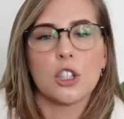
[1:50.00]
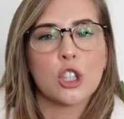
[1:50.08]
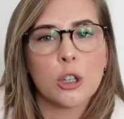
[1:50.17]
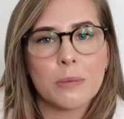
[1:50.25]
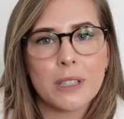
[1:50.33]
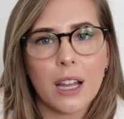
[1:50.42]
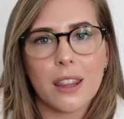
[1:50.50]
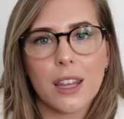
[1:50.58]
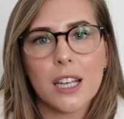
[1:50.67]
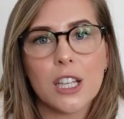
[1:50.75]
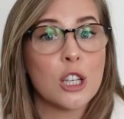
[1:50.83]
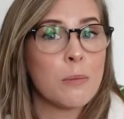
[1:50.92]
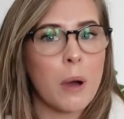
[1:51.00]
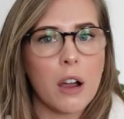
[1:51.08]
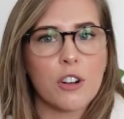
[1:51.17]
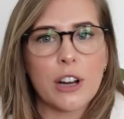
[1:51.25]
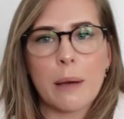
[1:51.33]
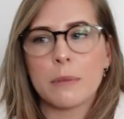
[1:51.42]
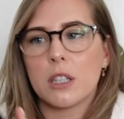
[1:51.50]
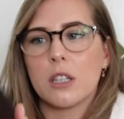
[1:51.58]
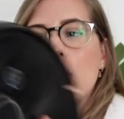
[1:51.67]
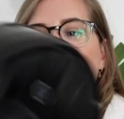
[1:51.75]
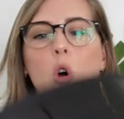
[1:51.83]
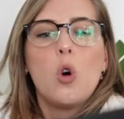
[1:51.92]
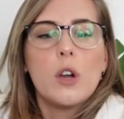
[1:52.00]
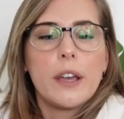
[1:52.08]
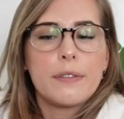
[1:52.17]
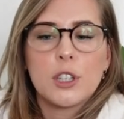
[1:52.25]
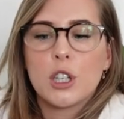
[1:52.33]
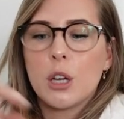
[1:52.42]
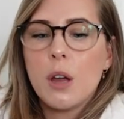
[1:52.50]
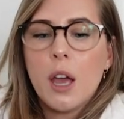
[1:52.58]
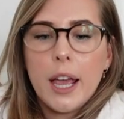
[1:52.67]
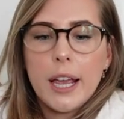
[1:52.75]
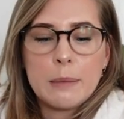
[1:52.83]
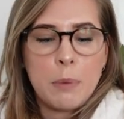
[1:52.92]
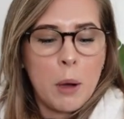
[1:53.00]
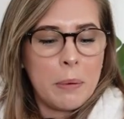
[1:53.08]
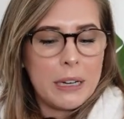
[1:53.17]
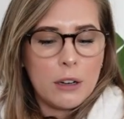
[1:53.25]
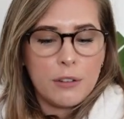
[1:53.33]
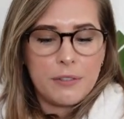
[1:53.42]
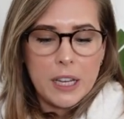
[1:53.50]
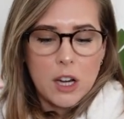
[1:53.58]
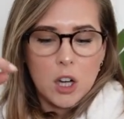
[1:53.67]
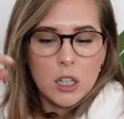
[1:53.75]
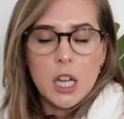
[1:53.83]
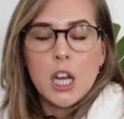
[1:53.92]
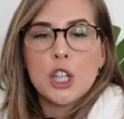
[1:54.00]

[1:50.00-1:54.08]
So she comes like this, you buy her on Amazon, all you have to do is pop her little feet on.